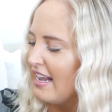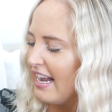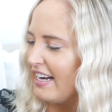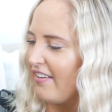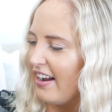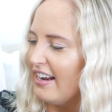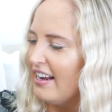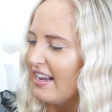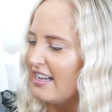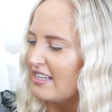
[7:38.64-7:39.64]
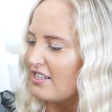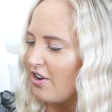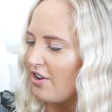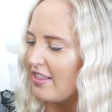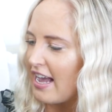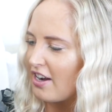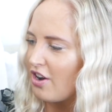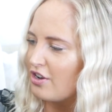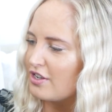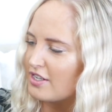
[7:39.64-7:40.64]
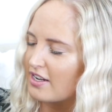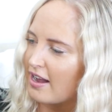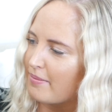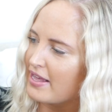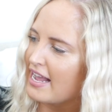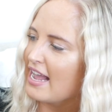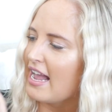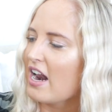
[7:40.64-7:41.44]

Anyway, so that goes up there,